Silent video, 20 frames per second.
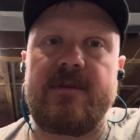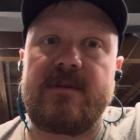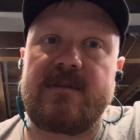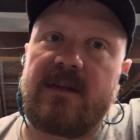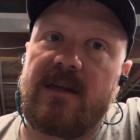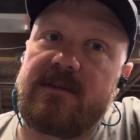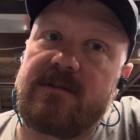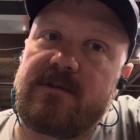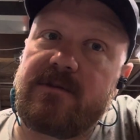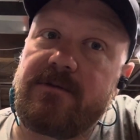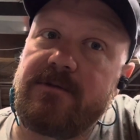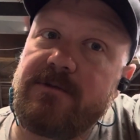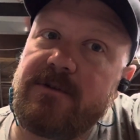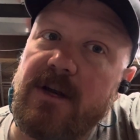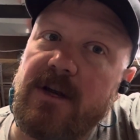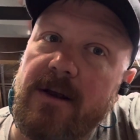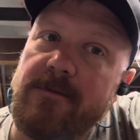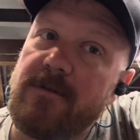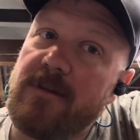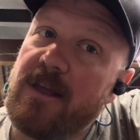the size of
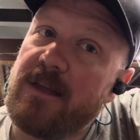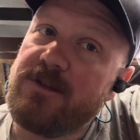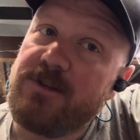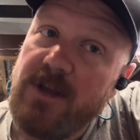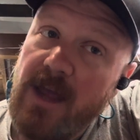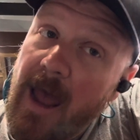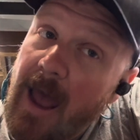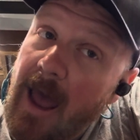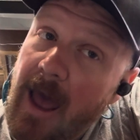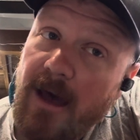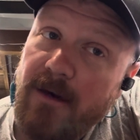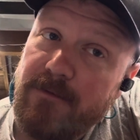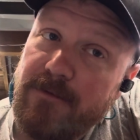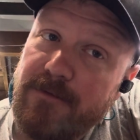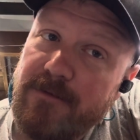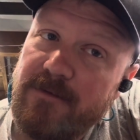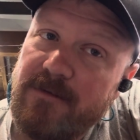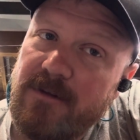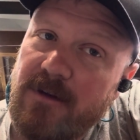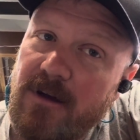screwdriver that you
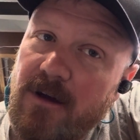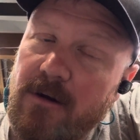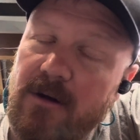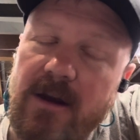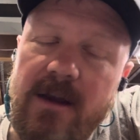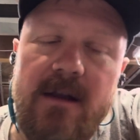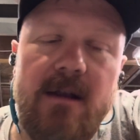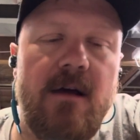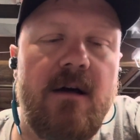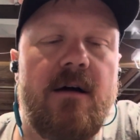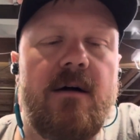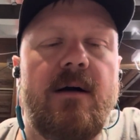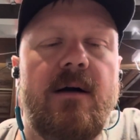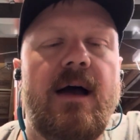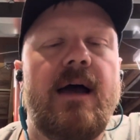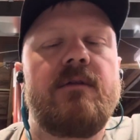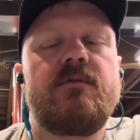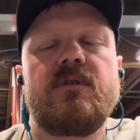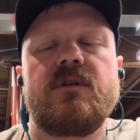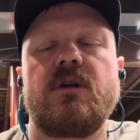have. All right.
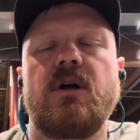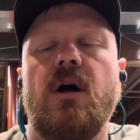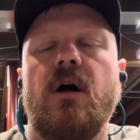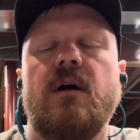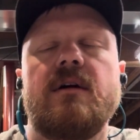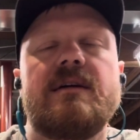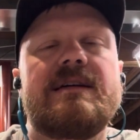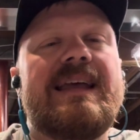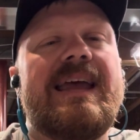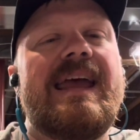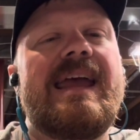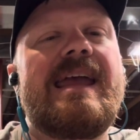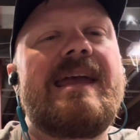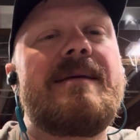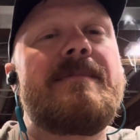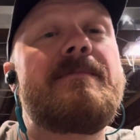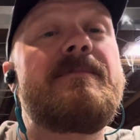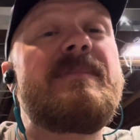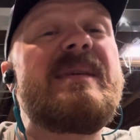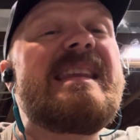I would call it a
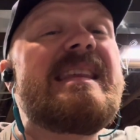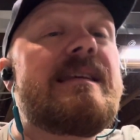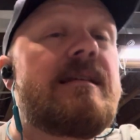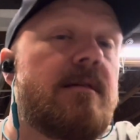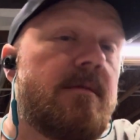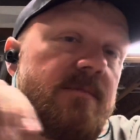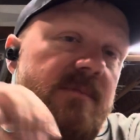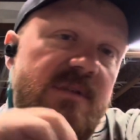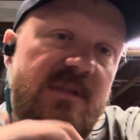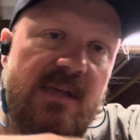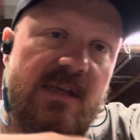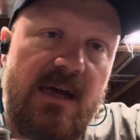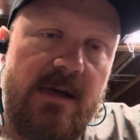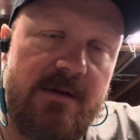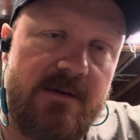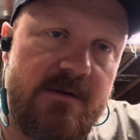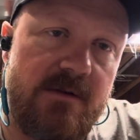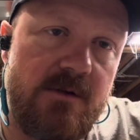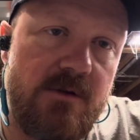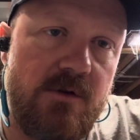medium
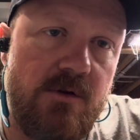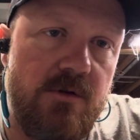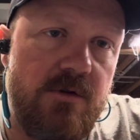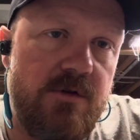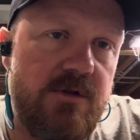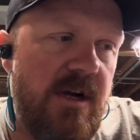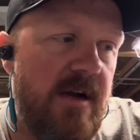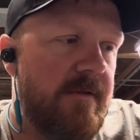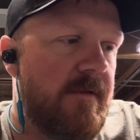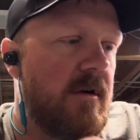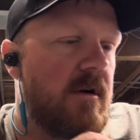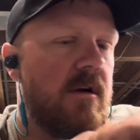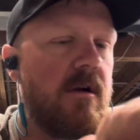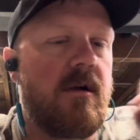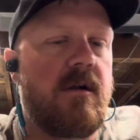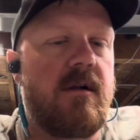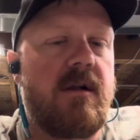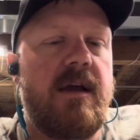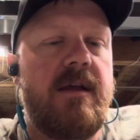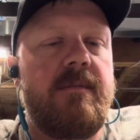size screwdriver.
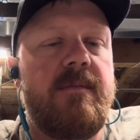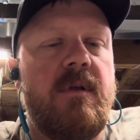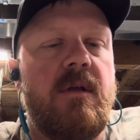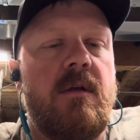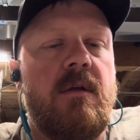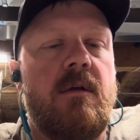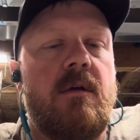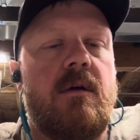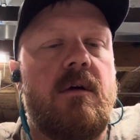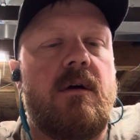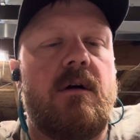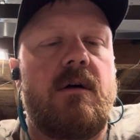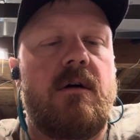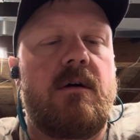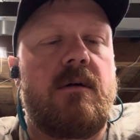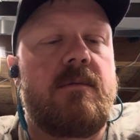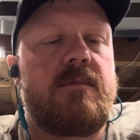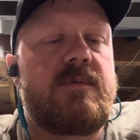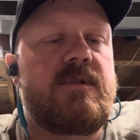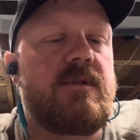All right.
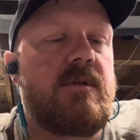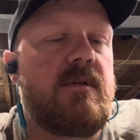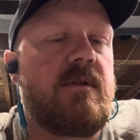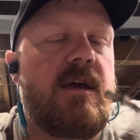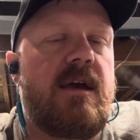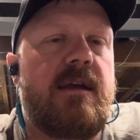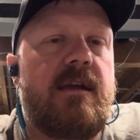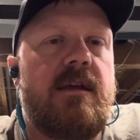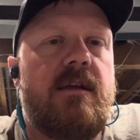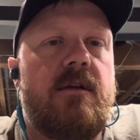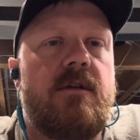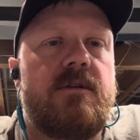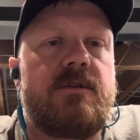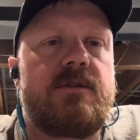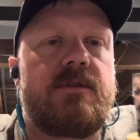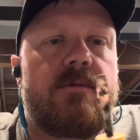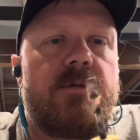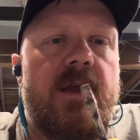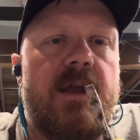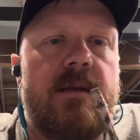So like, here's
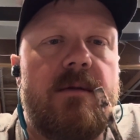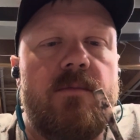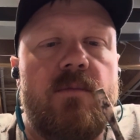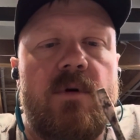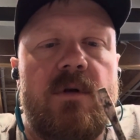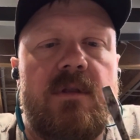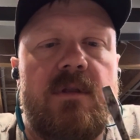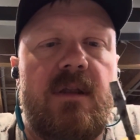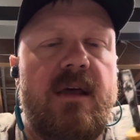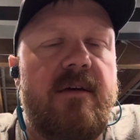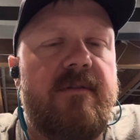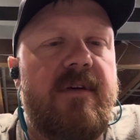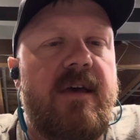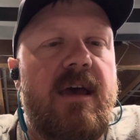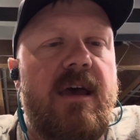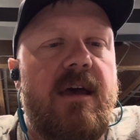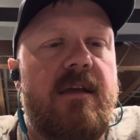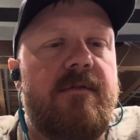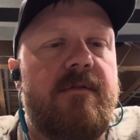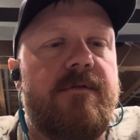the random one that I've
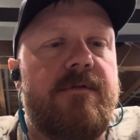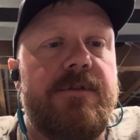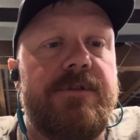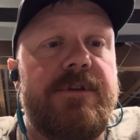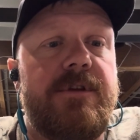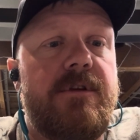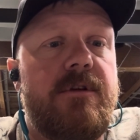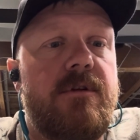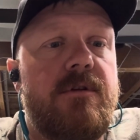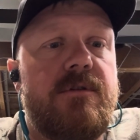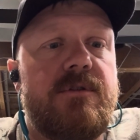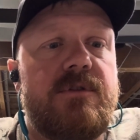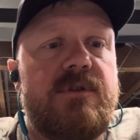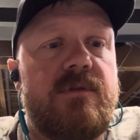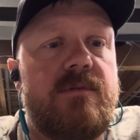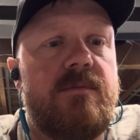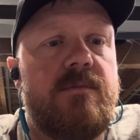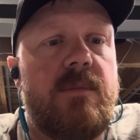had for years.